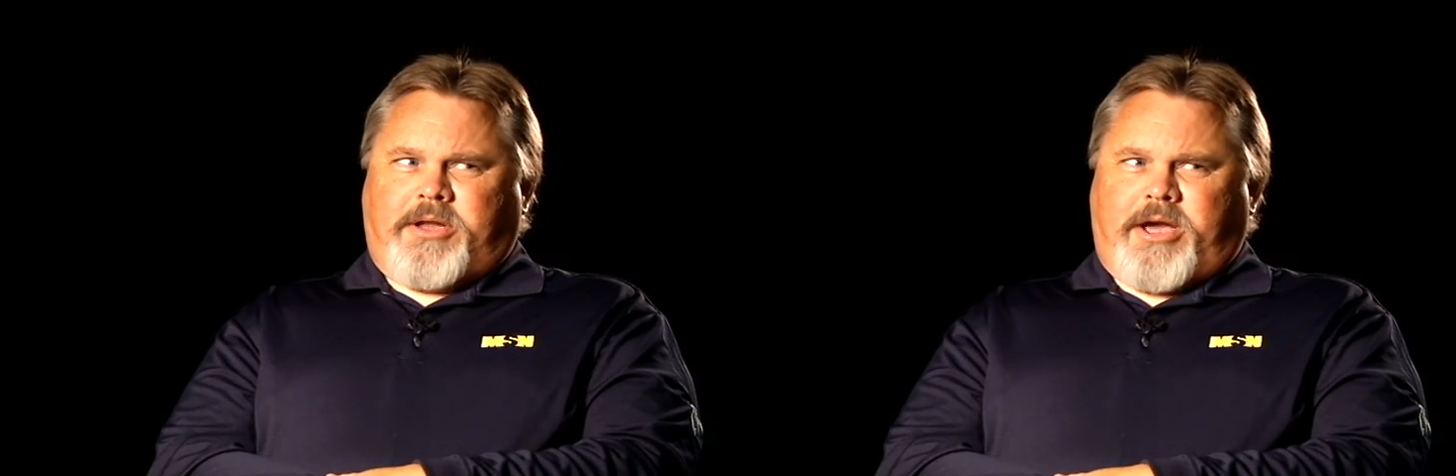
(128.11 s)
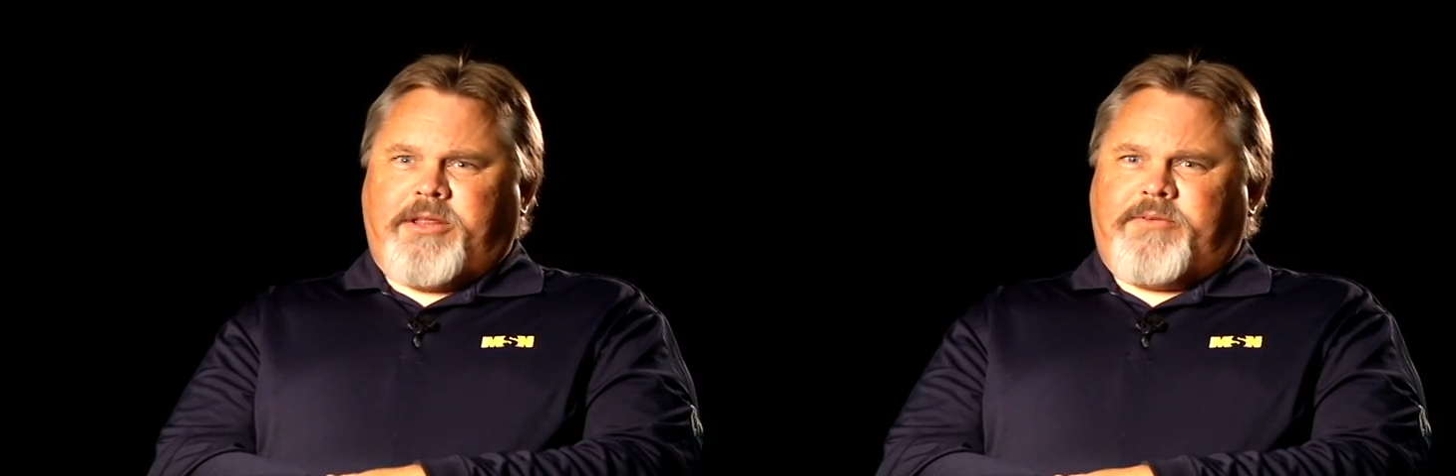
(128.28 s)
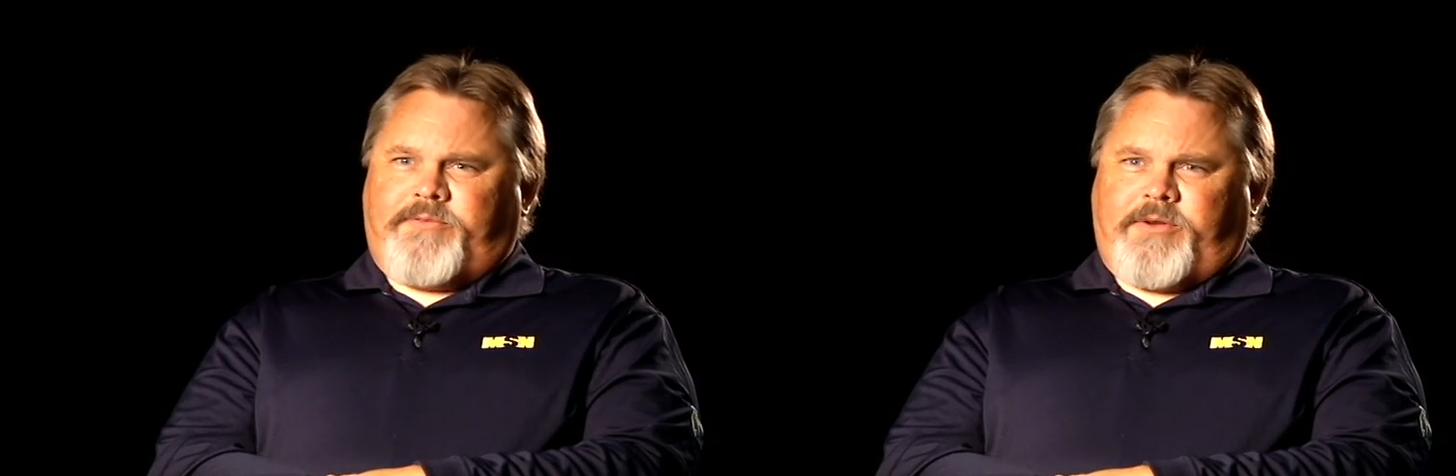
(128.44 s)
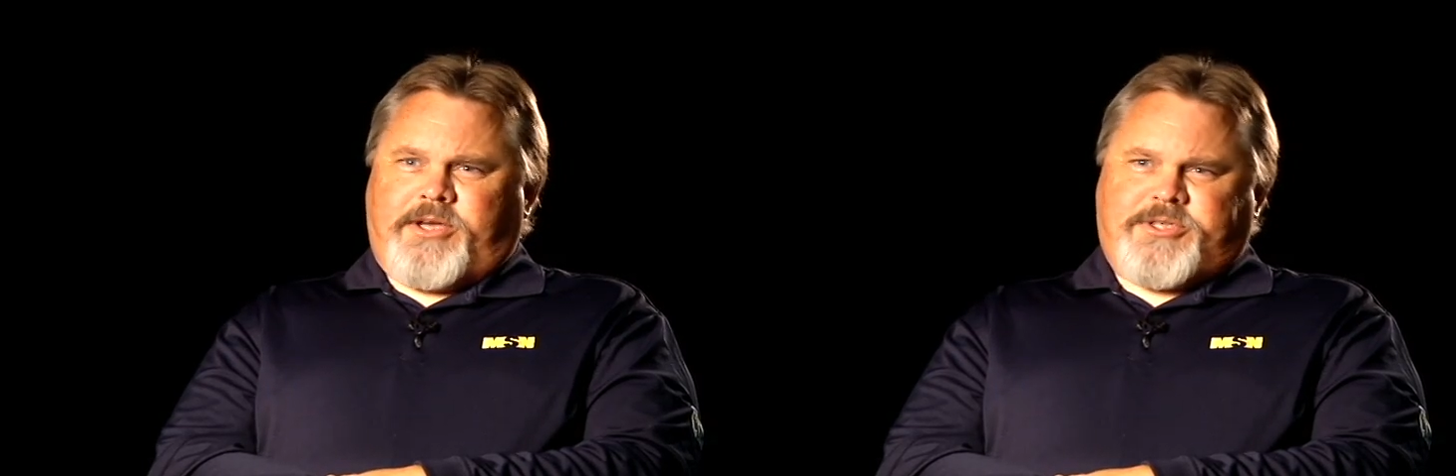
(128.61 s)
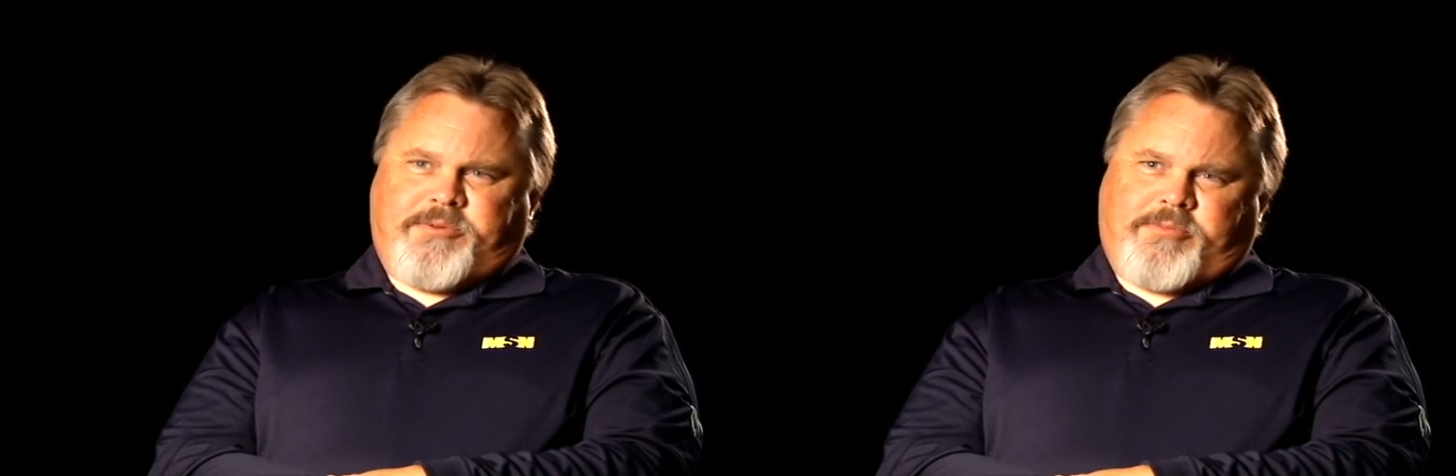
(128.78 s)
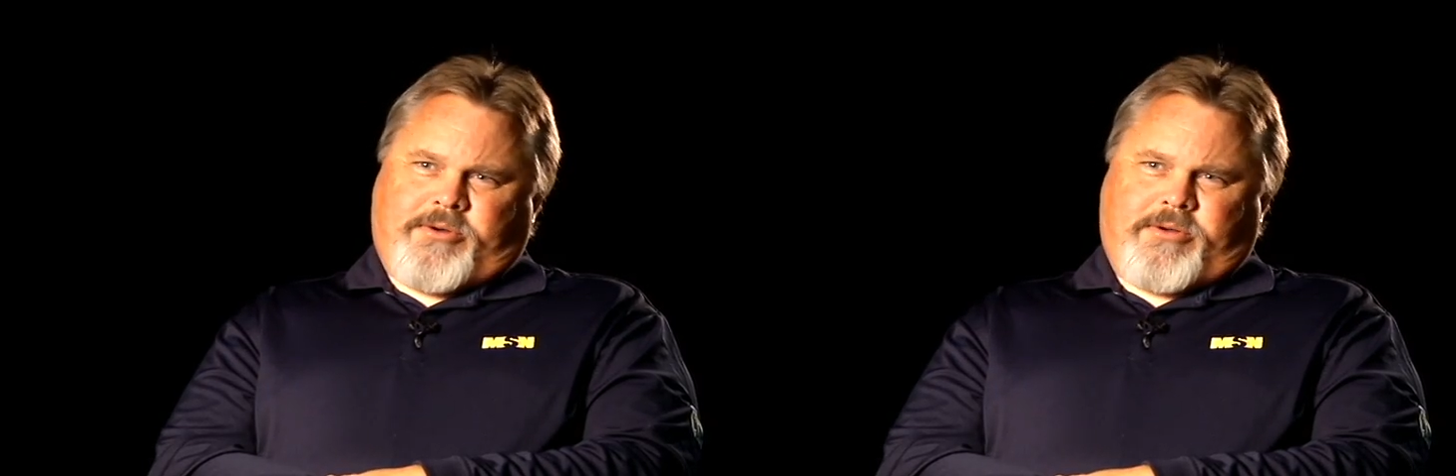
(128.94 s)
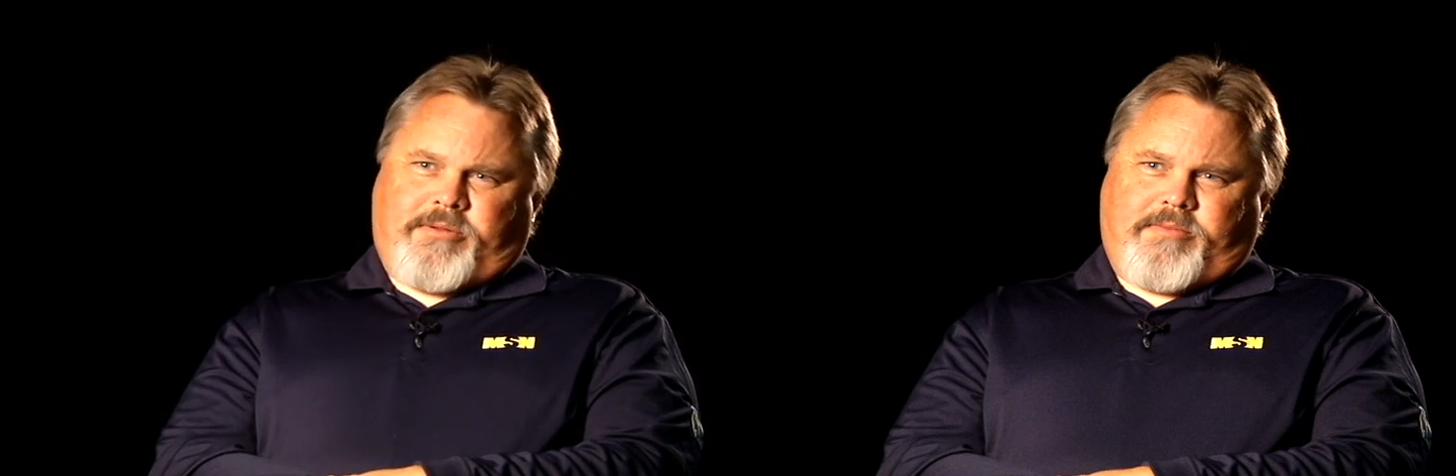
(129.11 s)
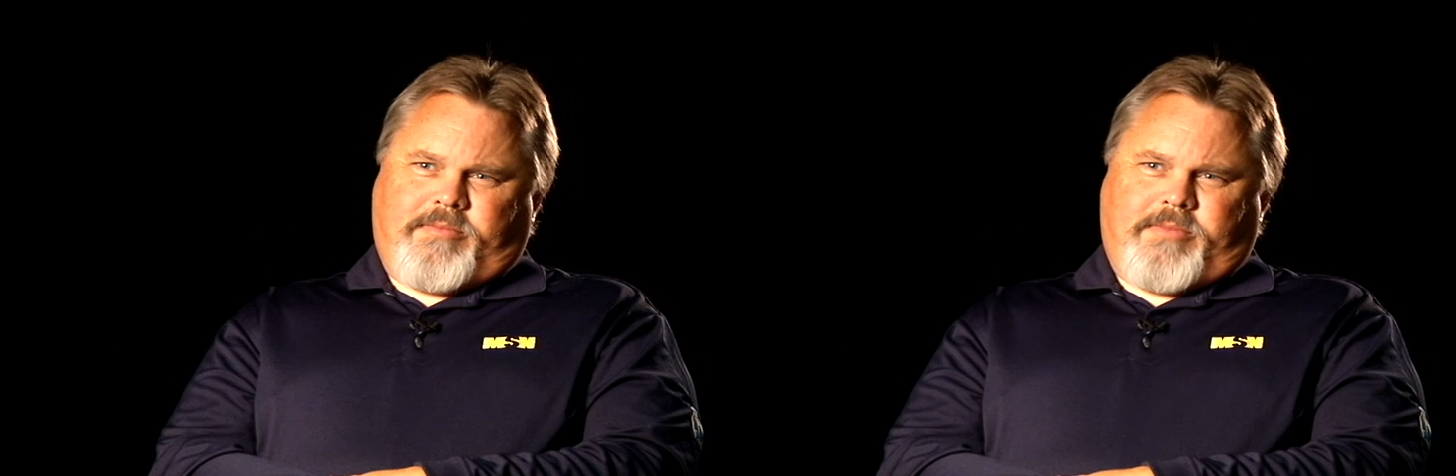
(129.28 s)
night of the Fiesta Bowl.